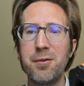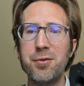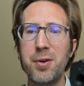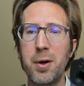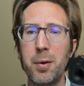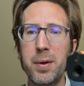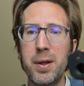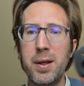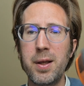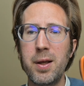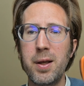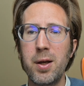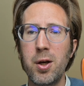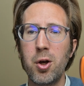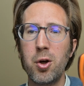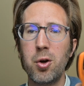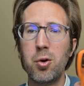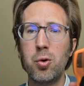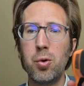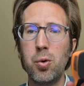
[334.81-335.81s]
very
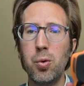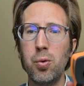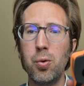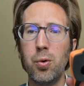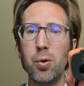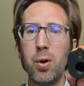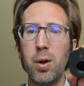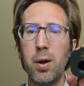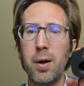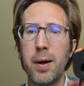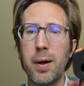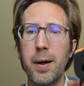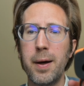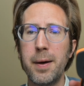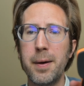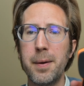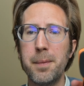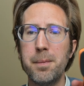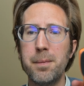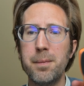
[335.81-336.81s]
cool
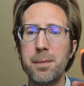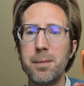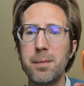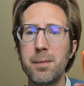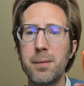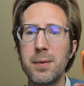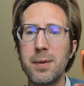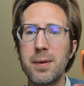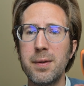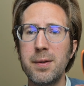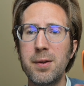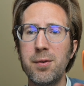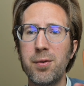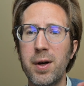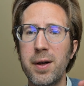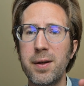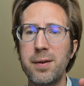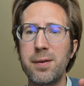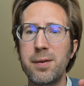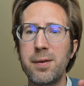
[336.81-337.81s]
um,
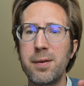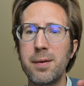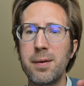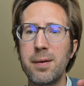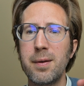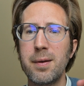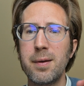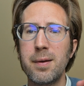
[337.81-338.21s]
device.